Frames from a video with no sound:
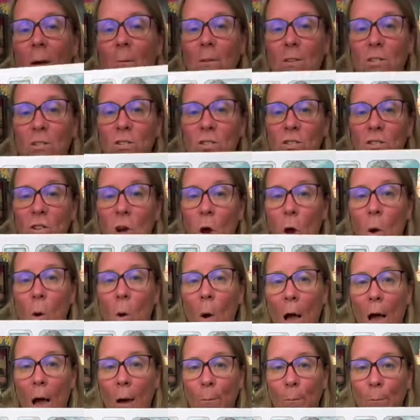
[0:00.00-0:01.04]
thought I would
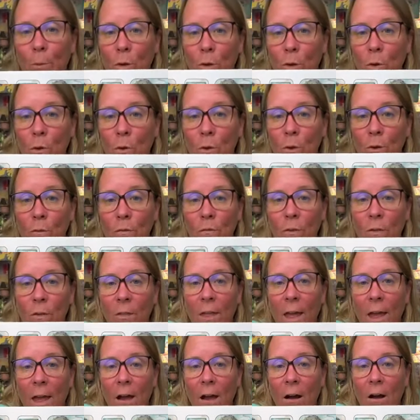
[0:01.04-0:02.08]
show how
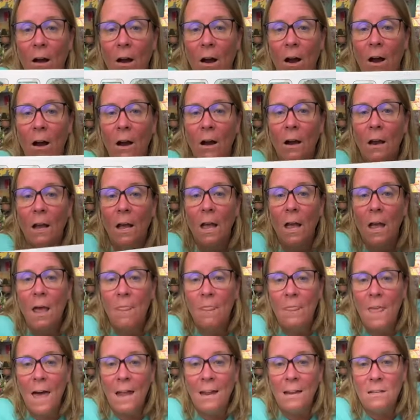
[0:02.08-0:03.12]
beautiful they are.
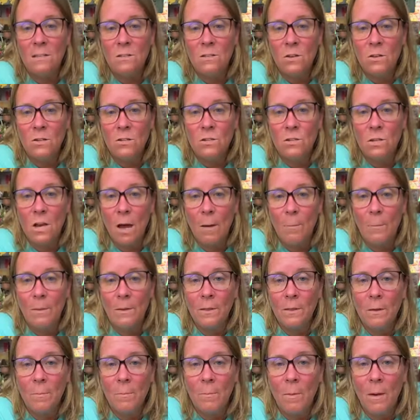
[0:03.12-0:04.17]
That is her shop
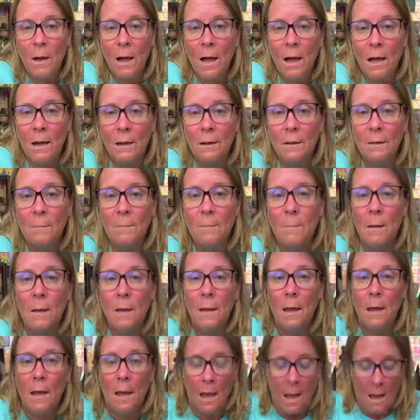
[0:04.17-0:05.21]
at the bottom.
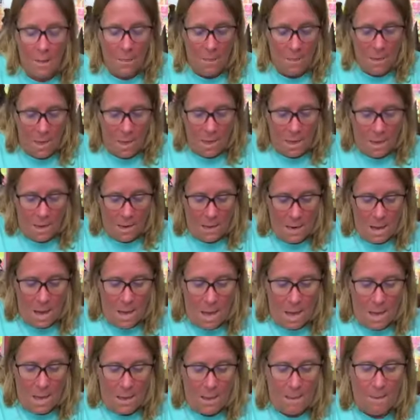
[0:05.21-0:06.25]
And then
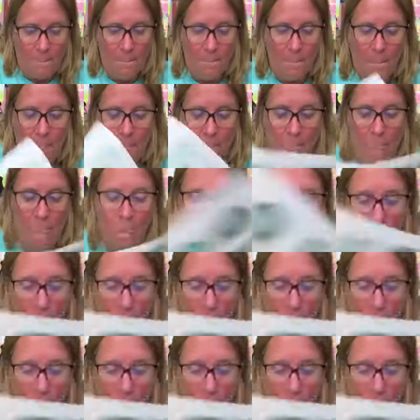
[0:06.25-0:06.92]
um,